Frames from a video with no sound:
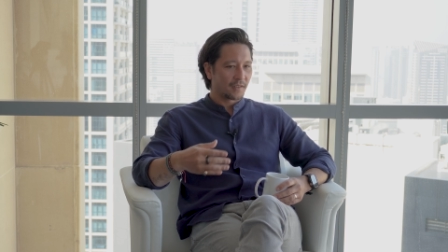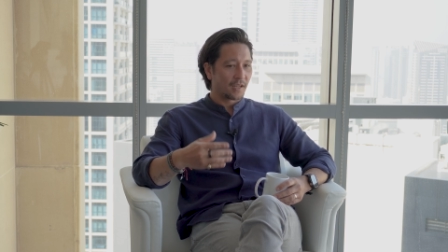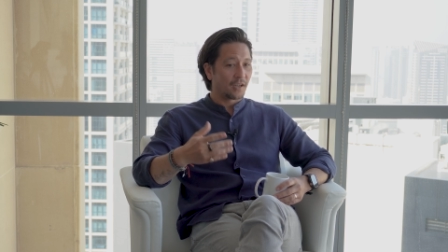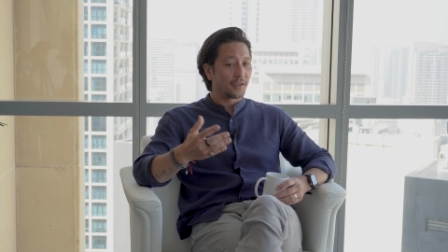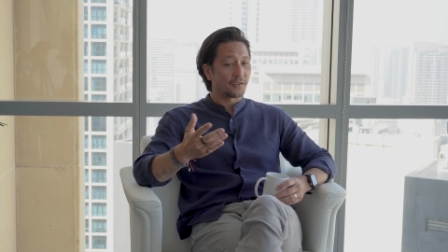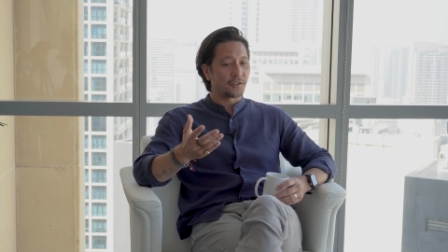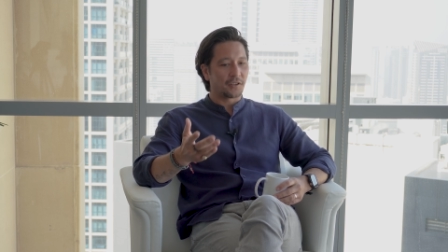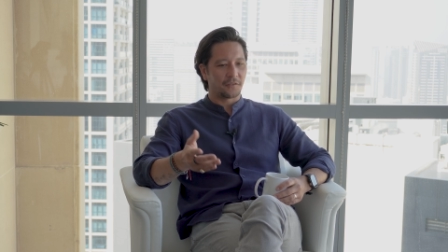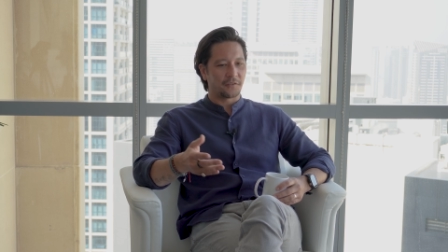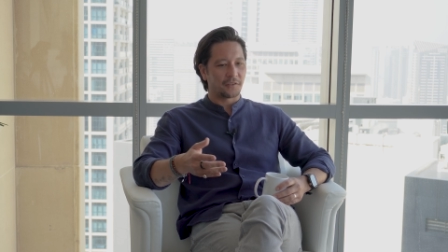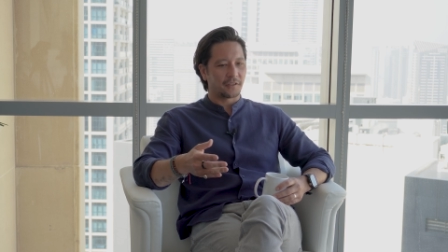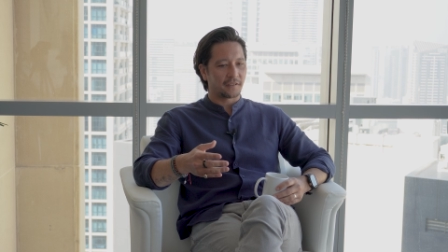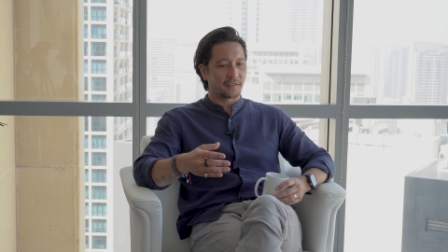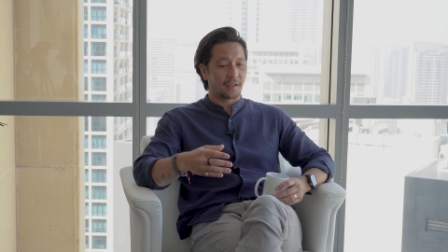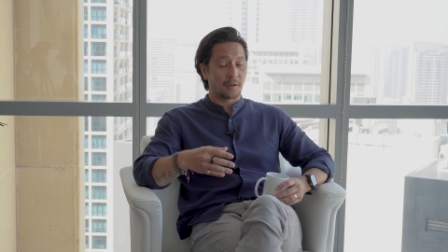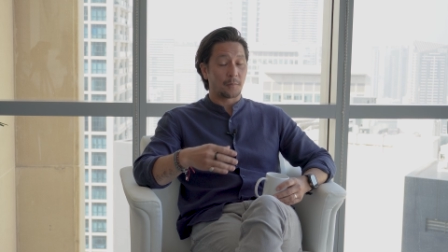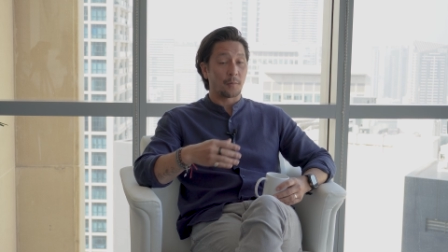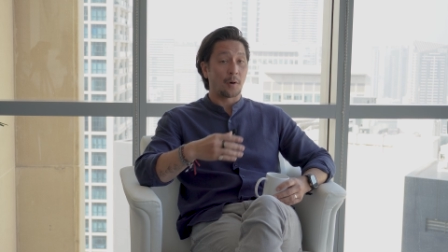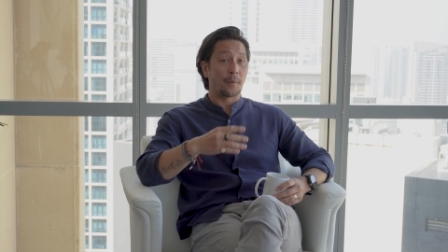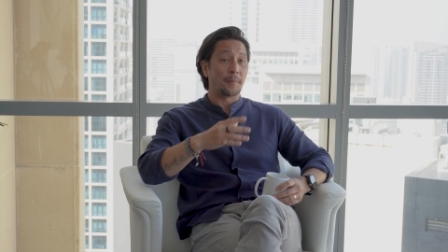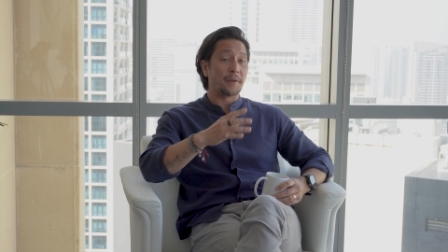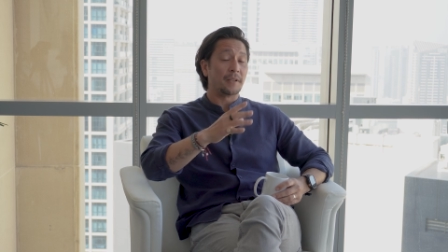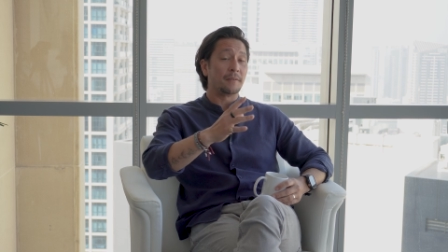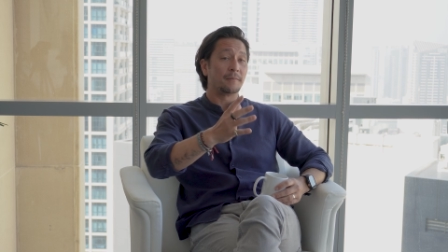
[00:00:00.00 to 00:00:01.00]
I'll give you an
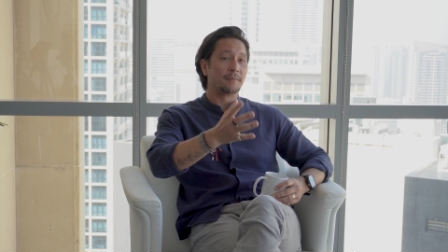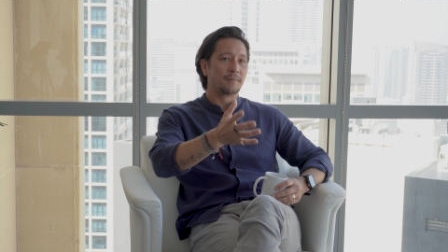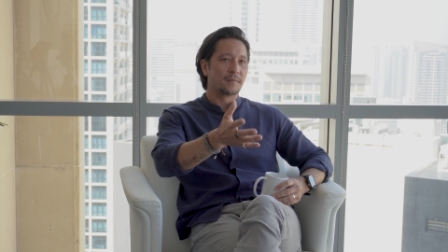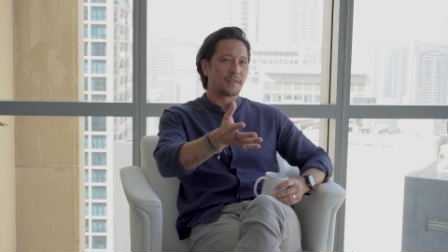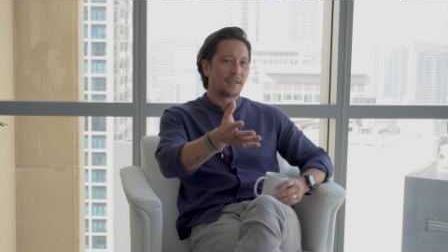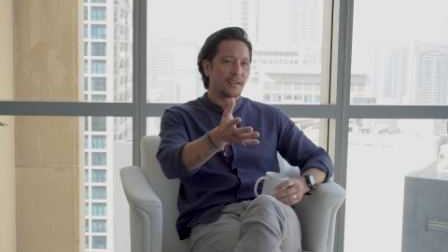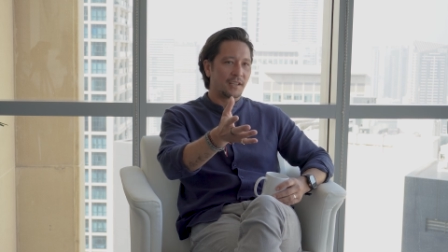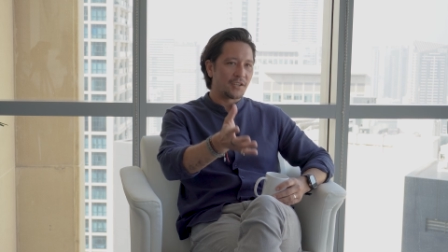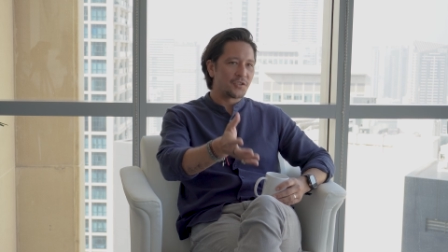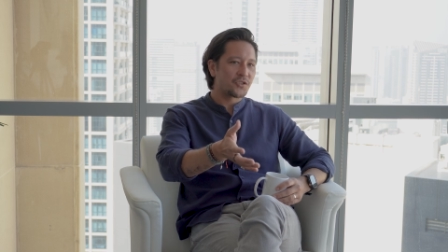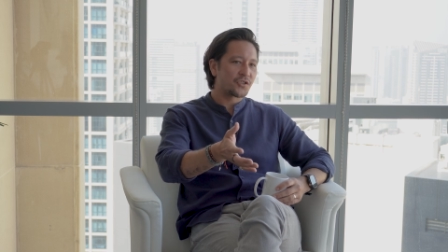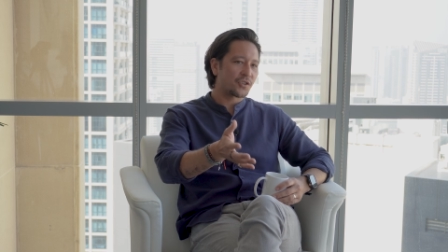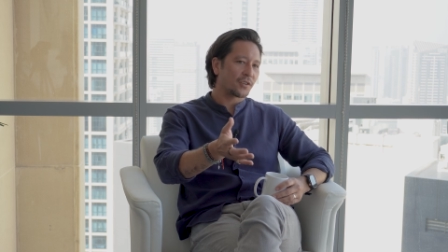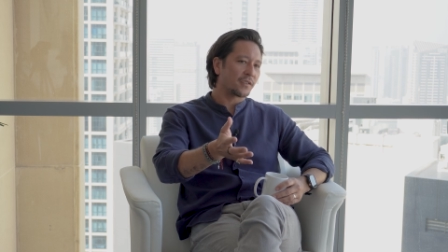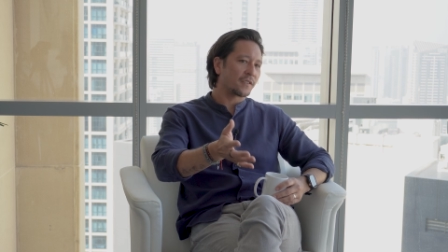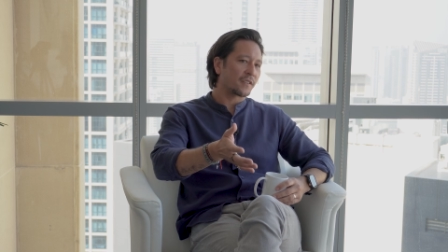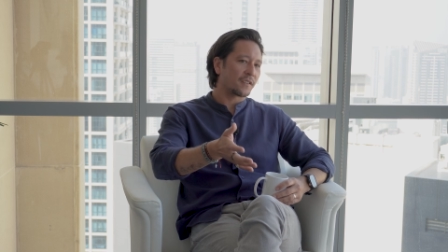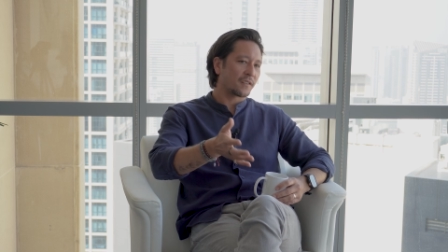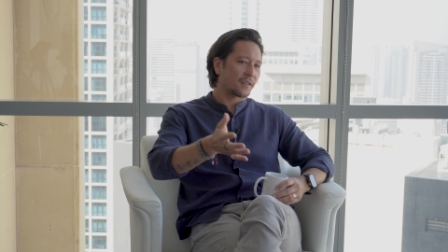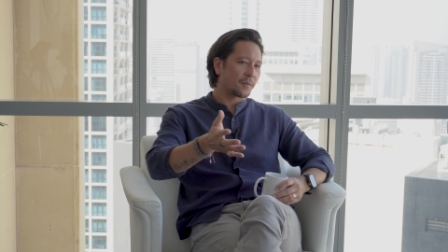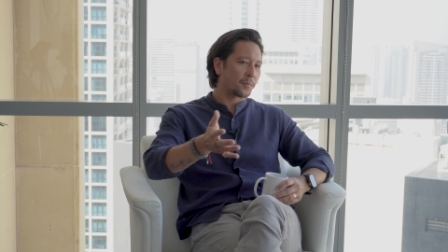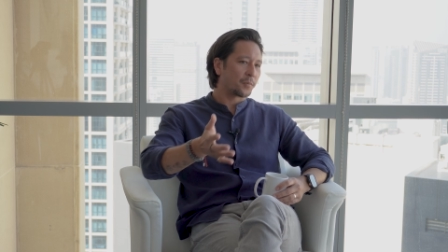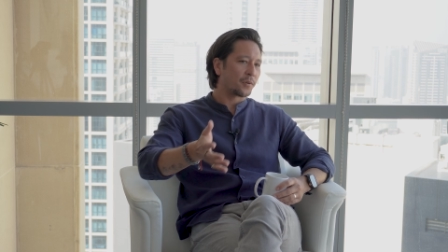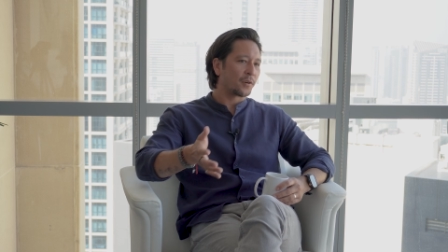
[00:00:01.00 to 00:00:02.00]
example. Well, I mean,
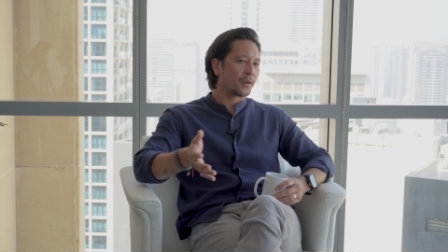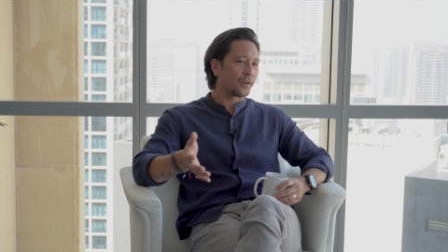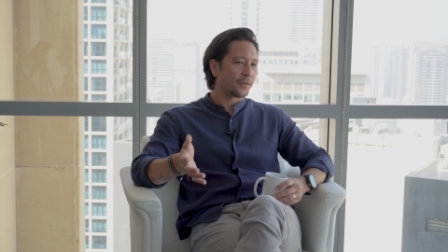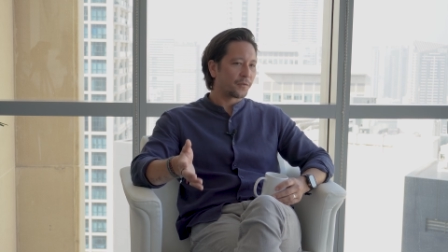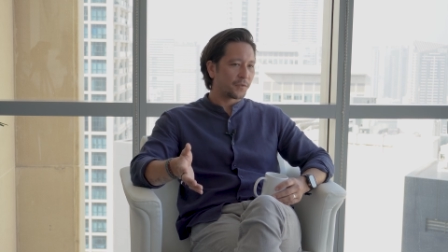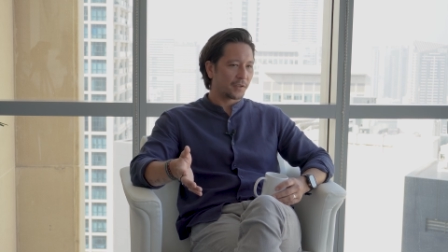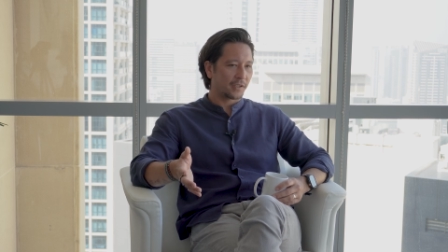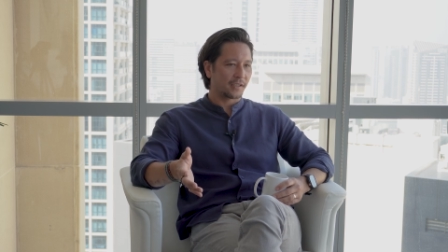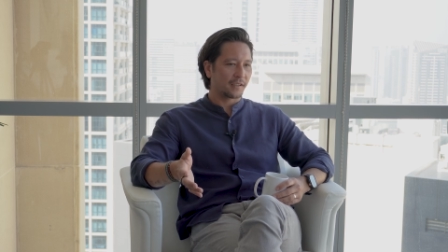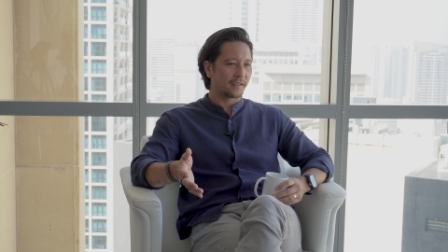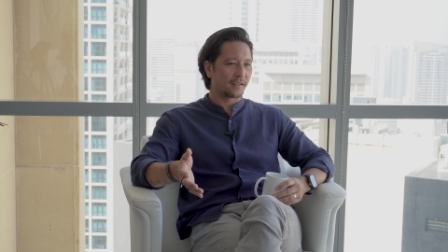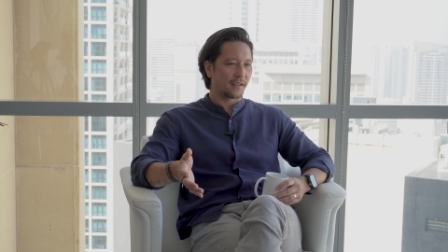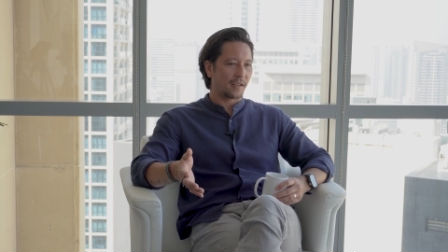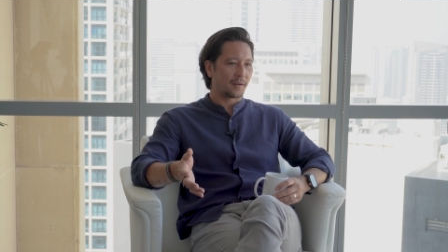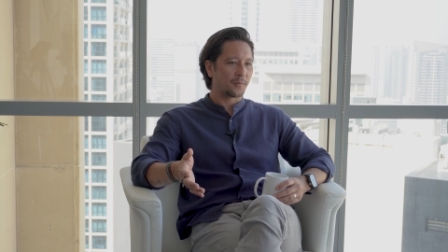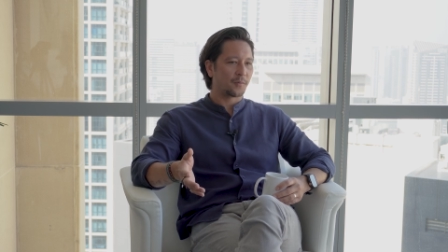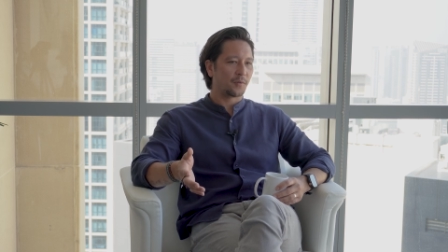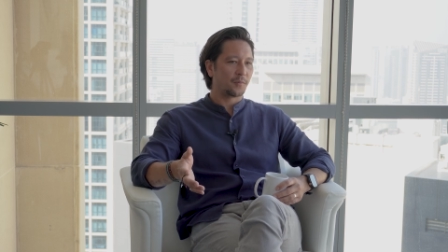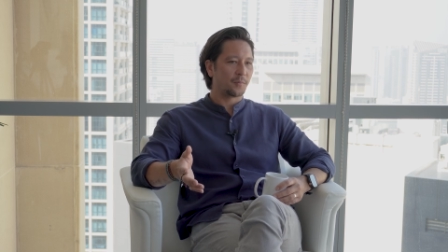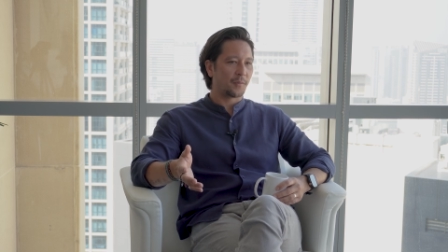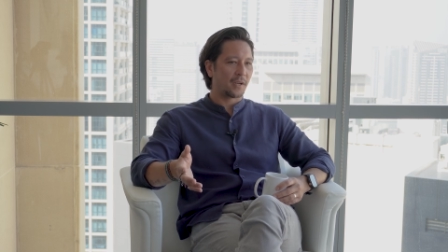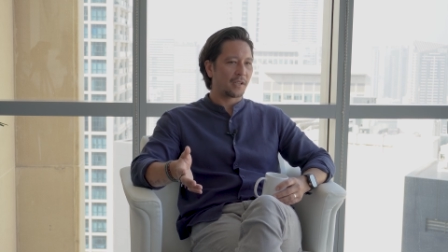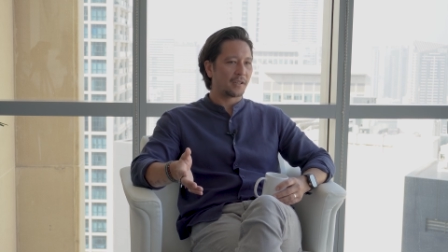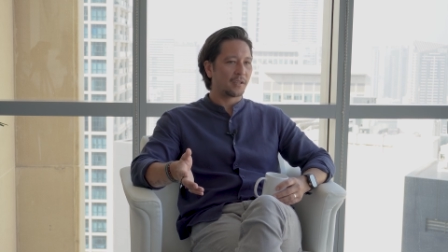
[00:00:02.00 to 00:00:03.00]
insurance is a perfect
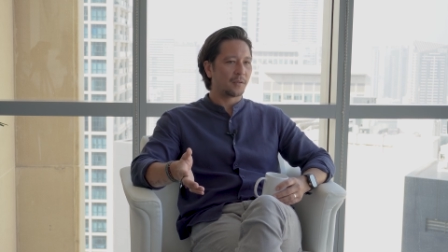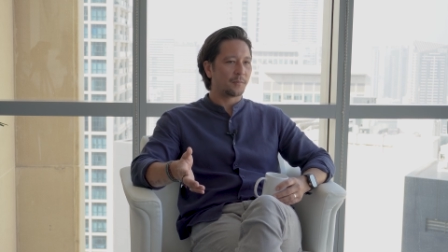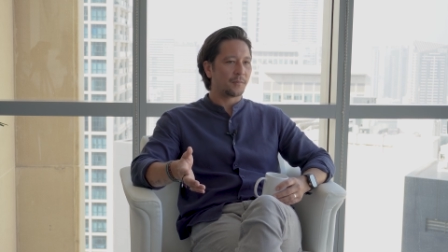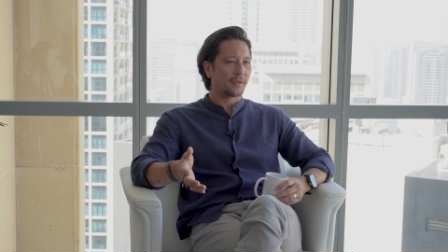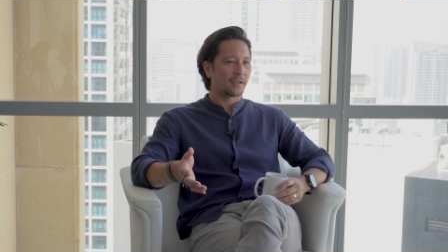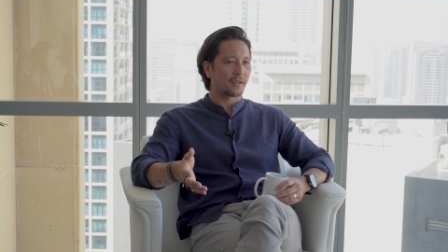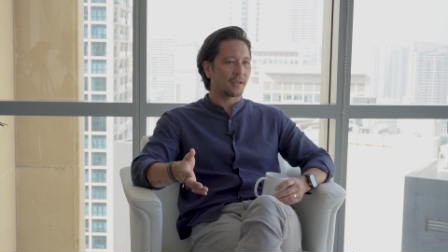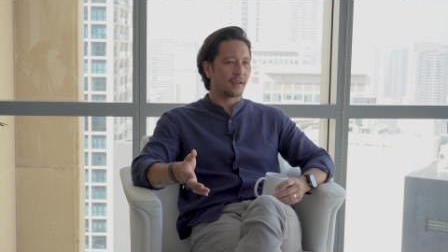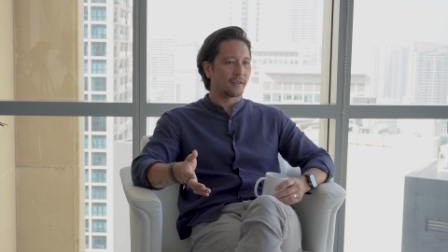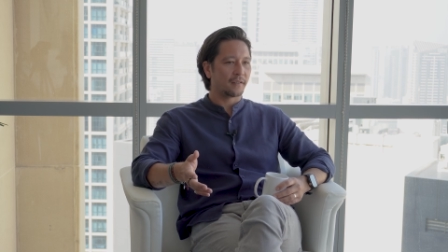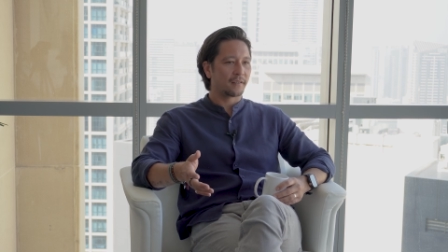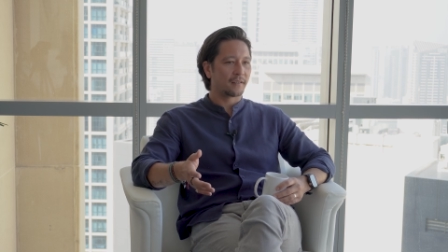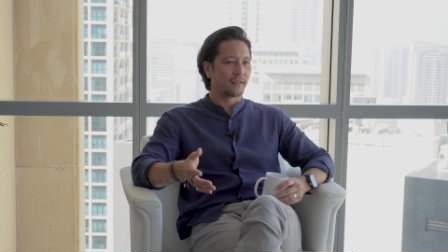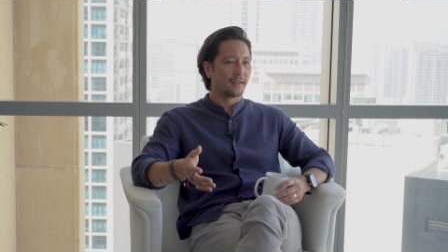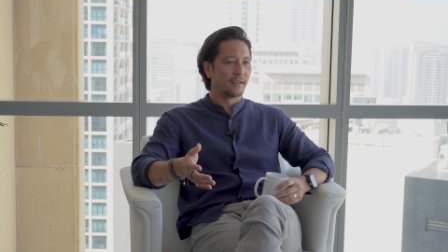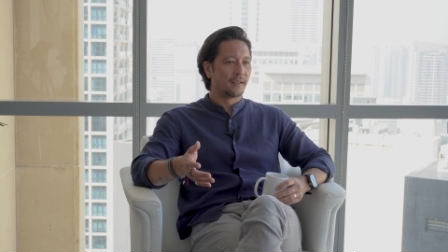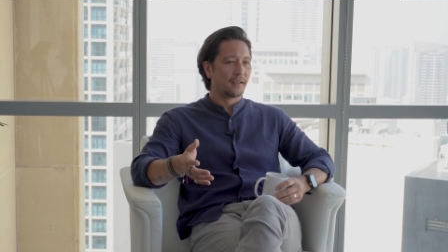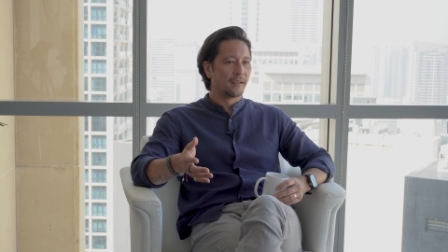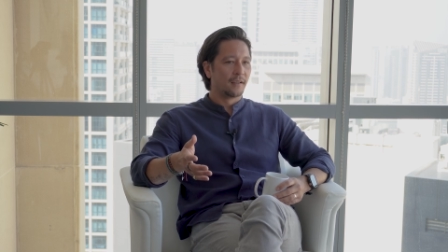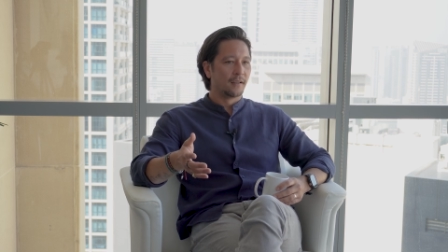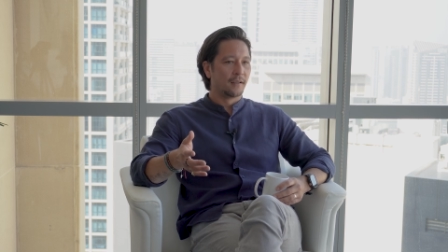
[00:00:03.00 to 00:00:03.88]
example, mainly because